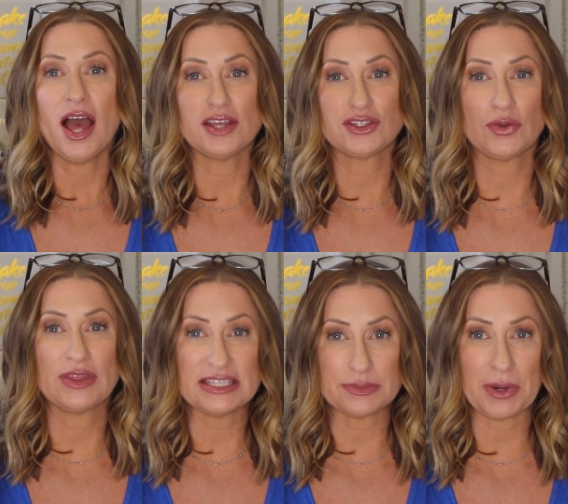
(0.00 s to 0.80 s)
So
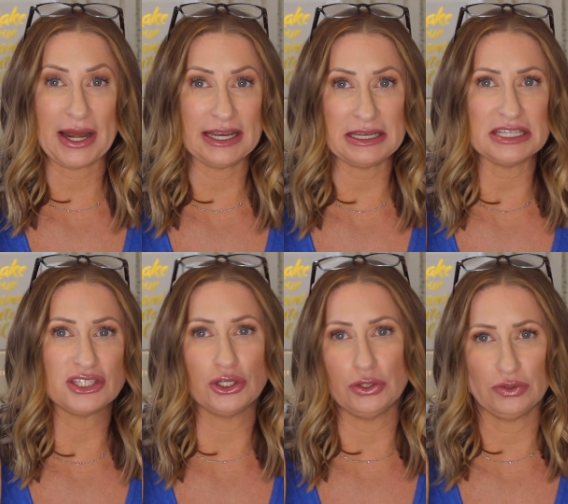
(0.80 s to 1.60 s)
this brand
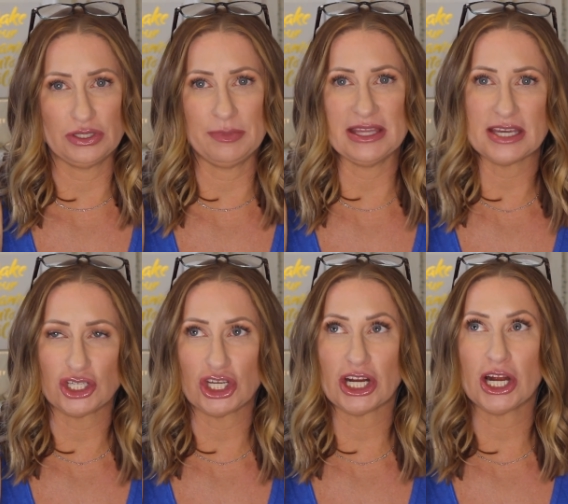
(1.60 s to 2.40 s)
is new to me
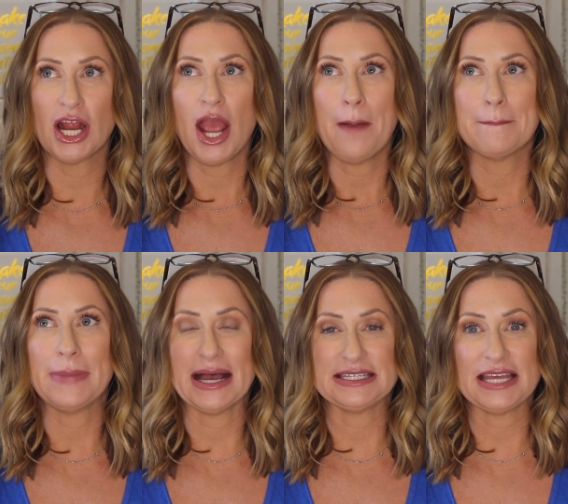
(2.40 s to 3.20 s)
this year,
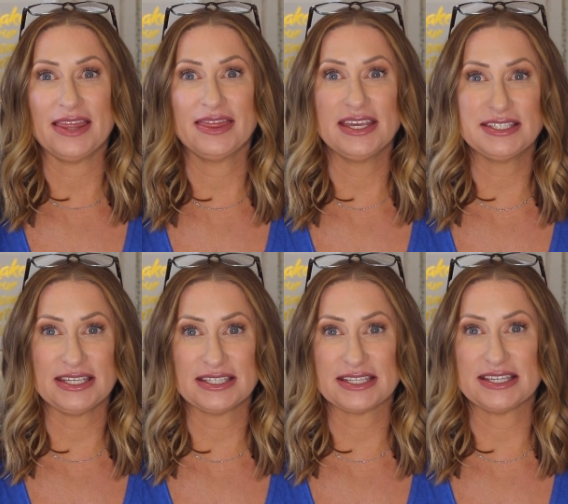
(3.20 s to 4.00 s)
but this
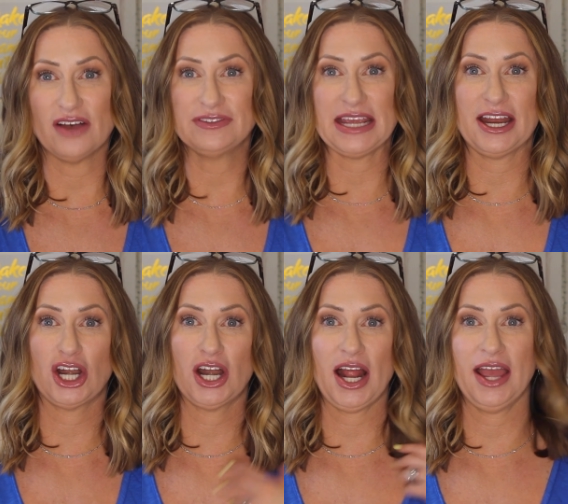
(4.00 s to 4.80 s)
is the self
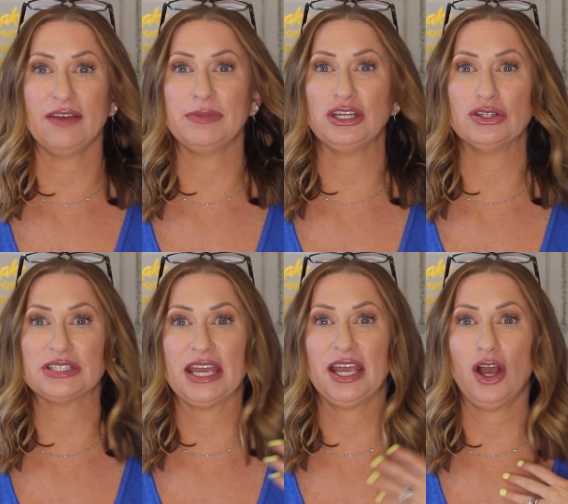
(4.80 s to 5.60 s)
tanner I have been
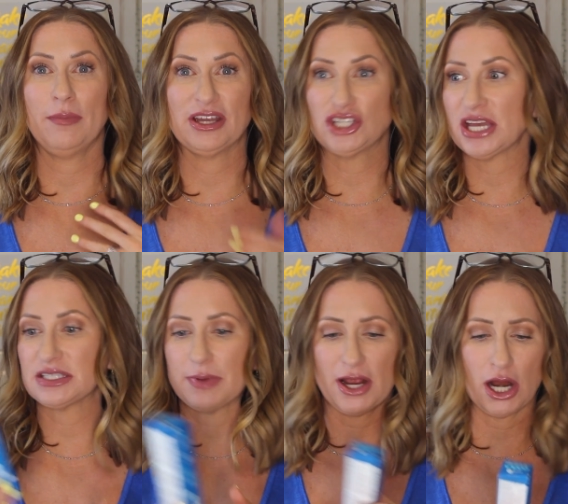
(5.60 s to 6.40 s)
using on my
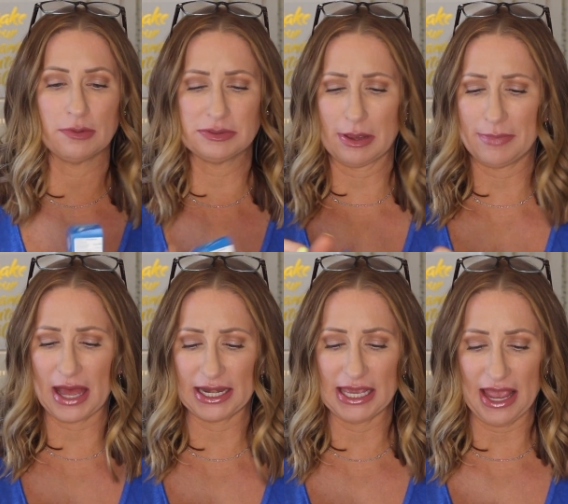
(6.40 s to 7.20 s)
chest, my arms, my
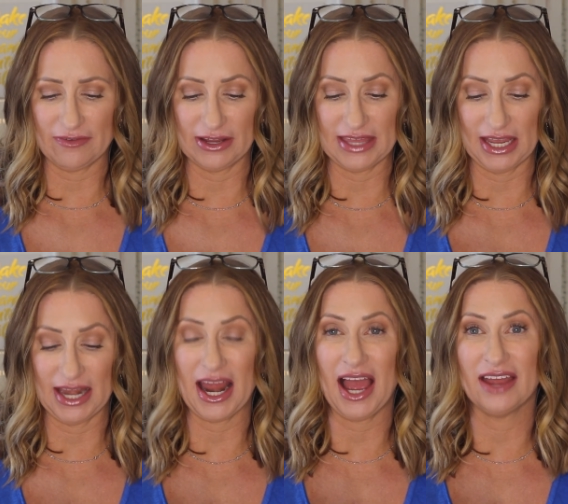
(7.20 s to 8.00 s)
body, everything,
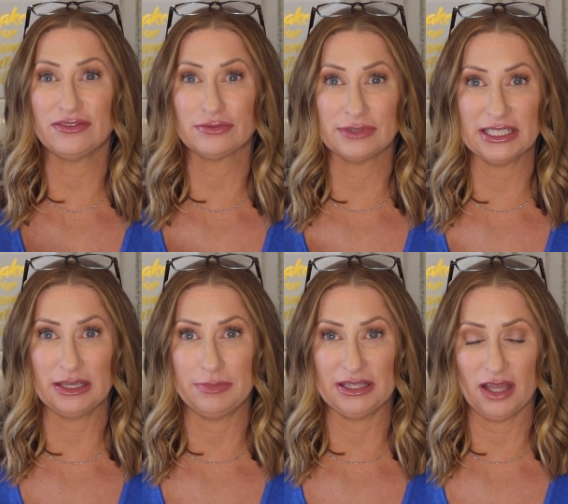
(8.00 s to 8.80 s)
and I've
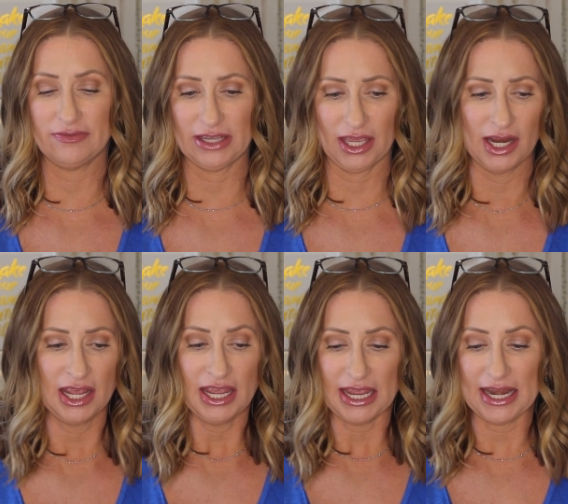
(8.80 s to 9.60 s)
really been loving it.
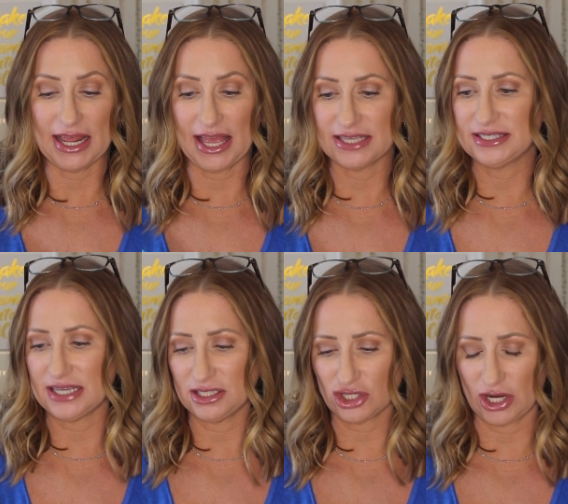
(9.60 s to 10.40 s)
And it has
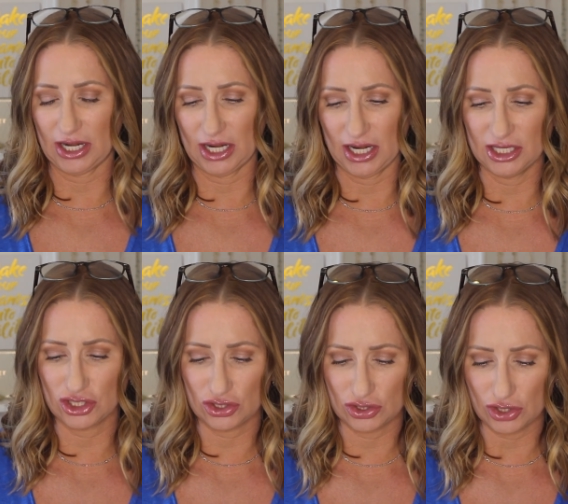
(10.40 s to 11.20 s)
sunscreen in it.
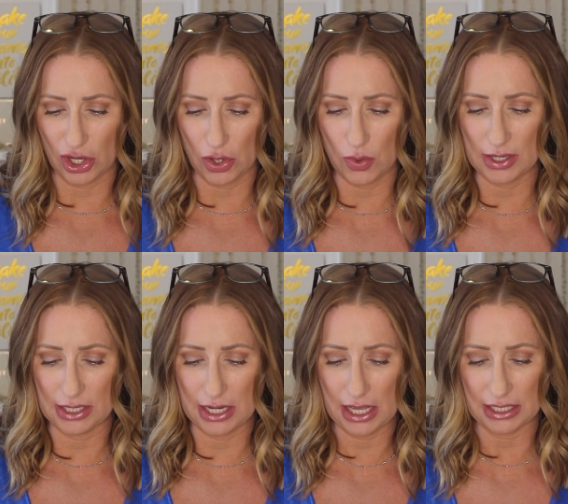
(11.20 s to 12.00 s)
It's so
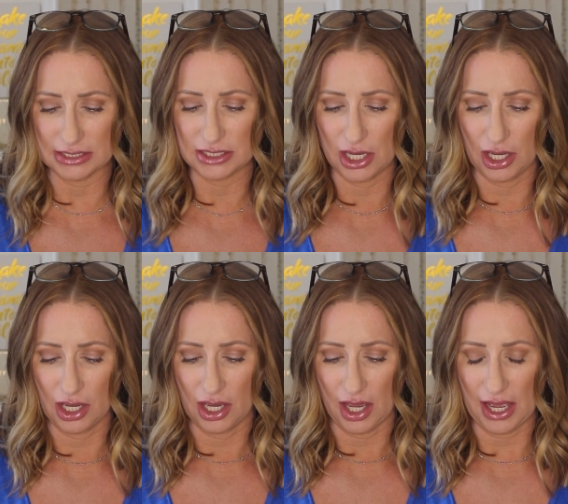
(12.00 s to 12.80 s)
nice.
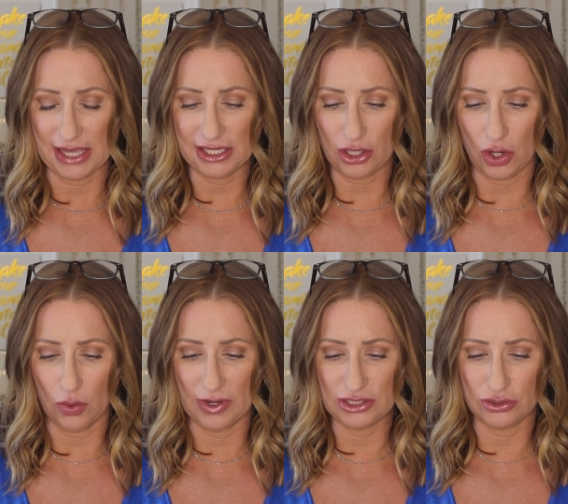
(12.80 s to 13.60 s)
I can
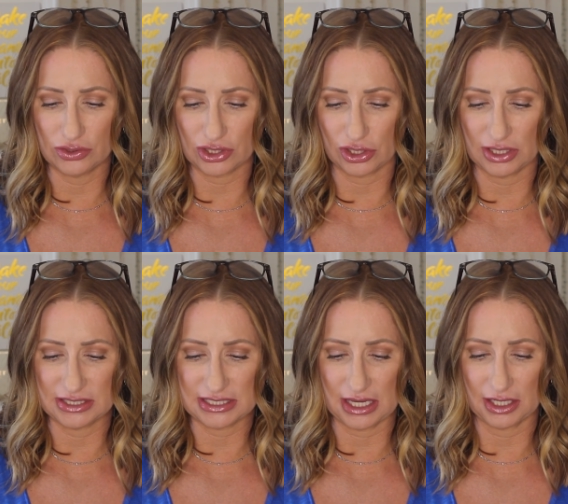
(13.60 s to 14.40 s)
always use a good
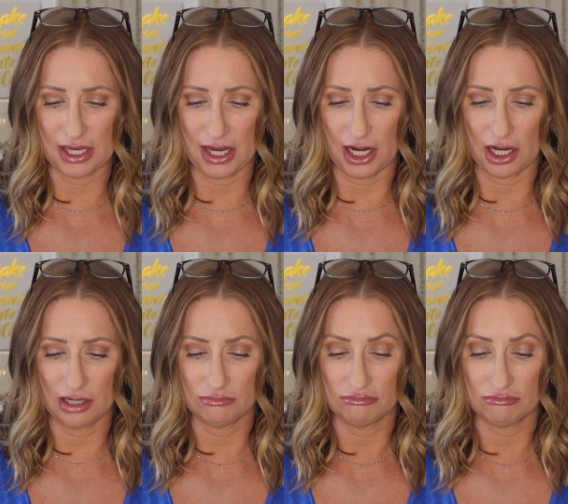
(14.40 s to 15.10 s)
skincare.